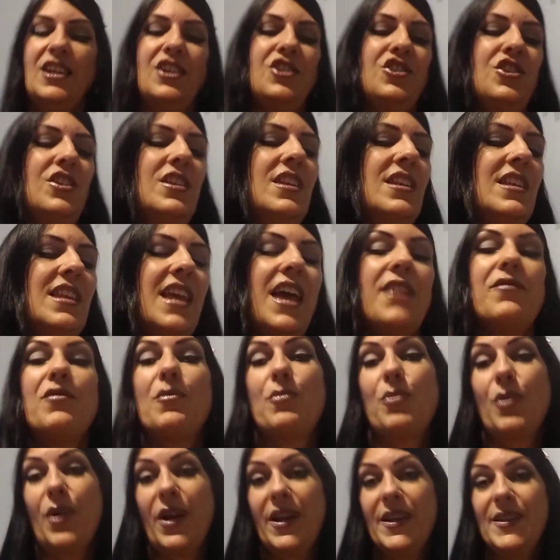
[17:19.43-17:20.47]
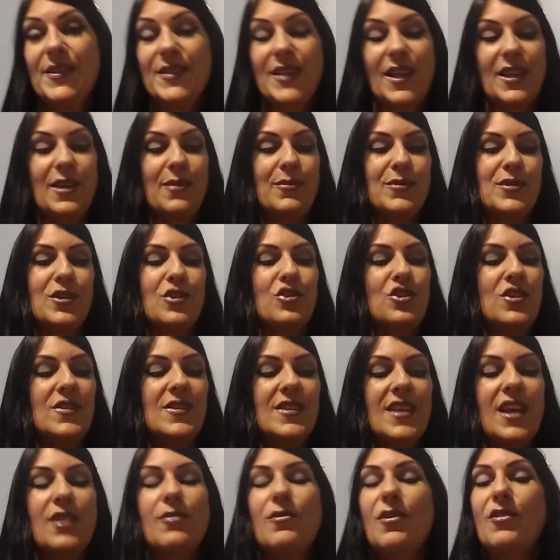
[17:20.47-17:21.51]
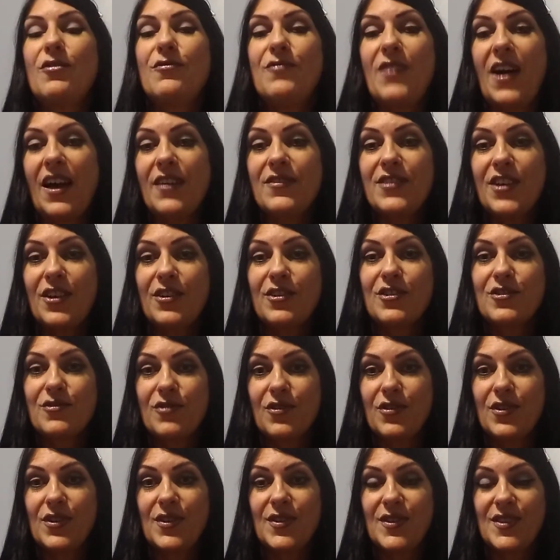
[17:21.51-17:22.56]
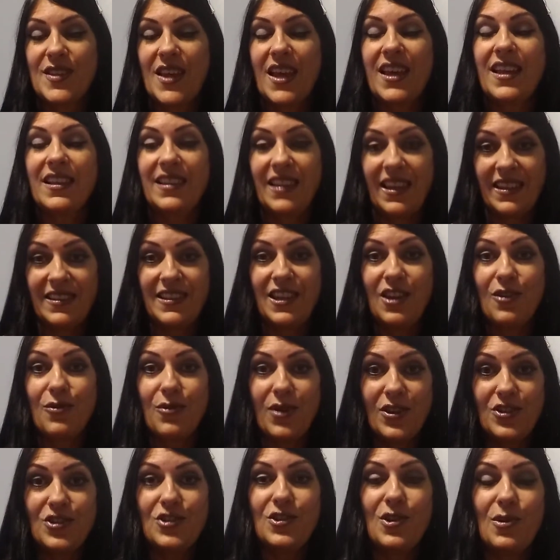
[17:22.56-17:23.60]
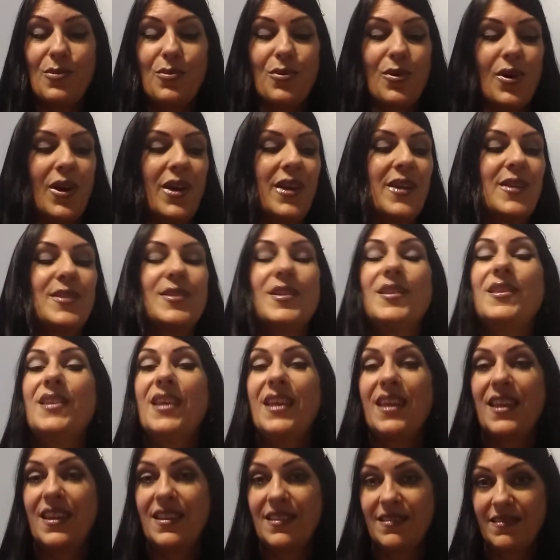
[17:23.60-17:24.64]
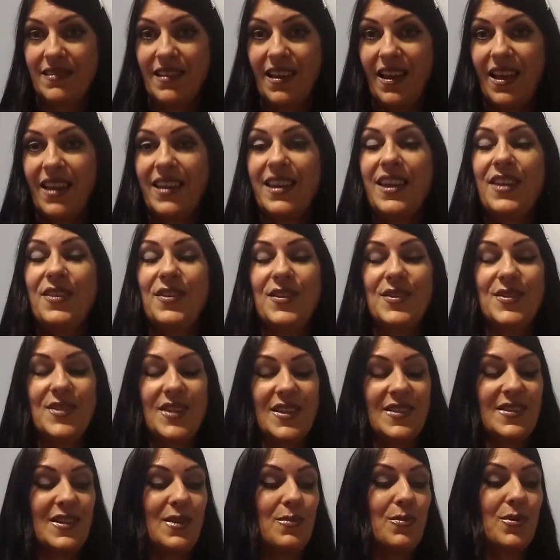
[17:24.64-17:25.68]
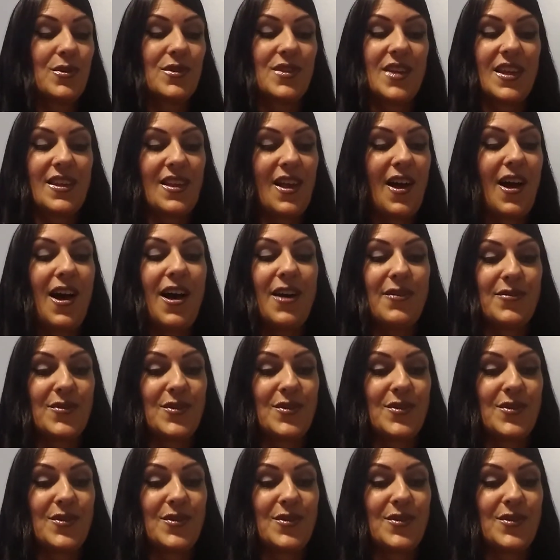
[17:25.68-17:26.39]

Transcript: She didn't have a price on them, so she's like, "Well, $5 for the set, like the original price, and then I get the 60% off."